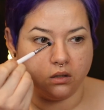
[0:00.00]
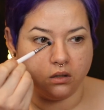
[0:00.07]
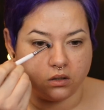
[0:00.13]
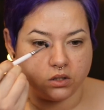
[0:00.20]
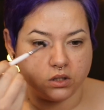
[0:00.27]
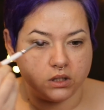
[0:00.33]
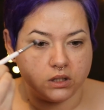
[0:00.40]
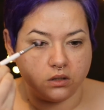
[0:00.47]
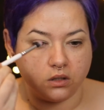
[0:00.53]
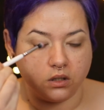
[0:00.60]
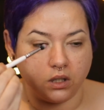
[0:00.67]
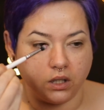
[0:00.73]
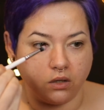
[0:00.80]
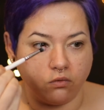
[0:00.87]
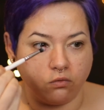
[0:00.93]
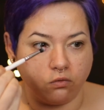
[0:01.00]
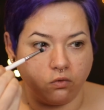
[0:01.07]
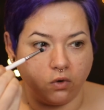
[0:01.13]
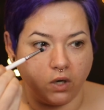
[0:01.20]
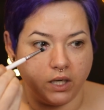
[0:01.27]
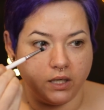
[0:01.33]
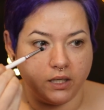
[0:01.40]
She took it like
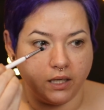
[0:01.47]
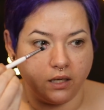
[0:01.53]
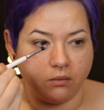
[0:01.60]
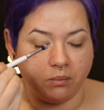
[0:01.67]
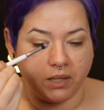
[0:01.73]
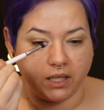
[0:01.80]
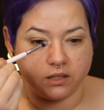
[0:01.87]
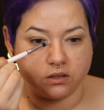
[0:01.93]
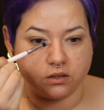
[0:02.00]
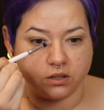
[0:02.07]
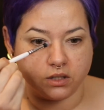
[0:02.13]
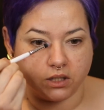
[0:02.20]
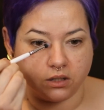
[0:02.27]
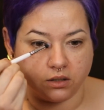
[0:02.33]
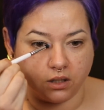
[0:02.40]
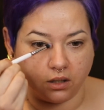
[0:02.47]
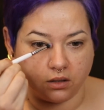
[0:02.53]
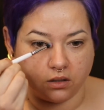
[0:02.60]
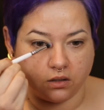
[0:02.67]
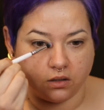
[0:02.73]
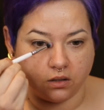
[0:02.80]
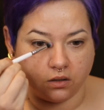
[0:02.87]
right down past her tear duct
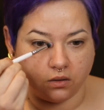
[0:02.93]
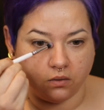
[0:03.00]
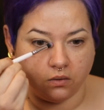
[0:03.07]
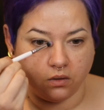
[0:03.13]
too.